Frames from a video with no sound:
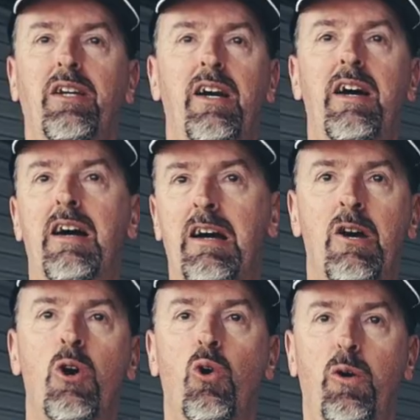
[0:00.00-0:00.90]
a
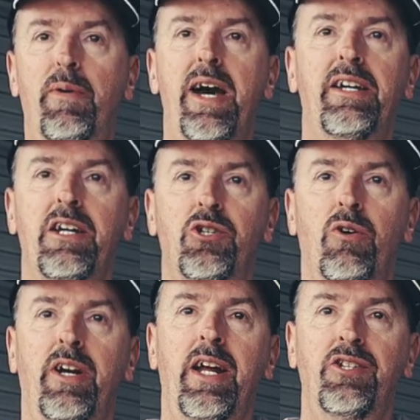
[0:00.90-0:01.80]
car or a package
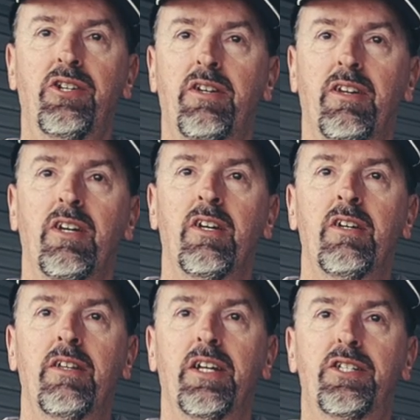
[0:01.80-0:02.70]
on an engine
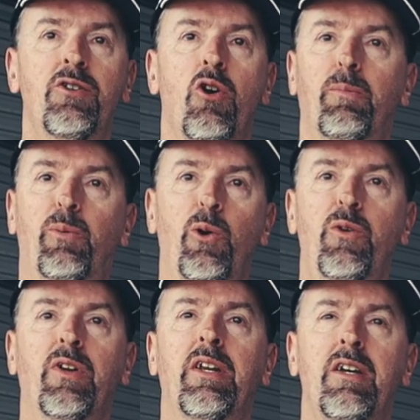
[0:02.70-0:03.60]
that's not
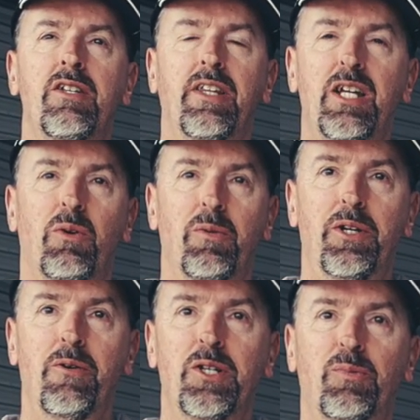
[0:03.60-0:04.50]
proven. So that's what we
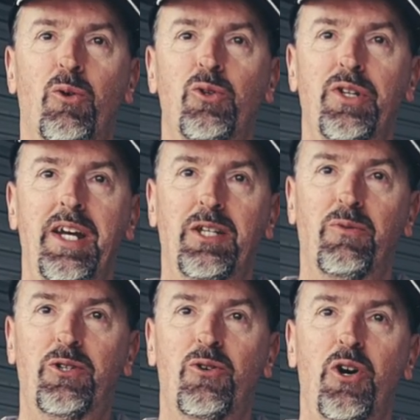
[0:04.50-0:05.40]
do in sports sedans.
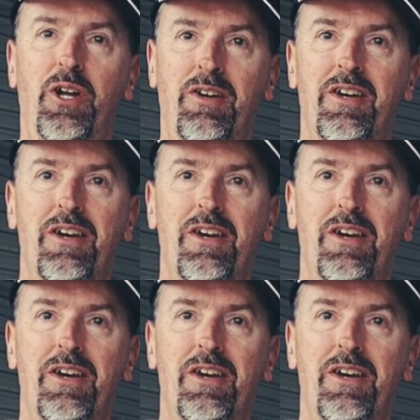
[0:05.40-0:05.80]
We try to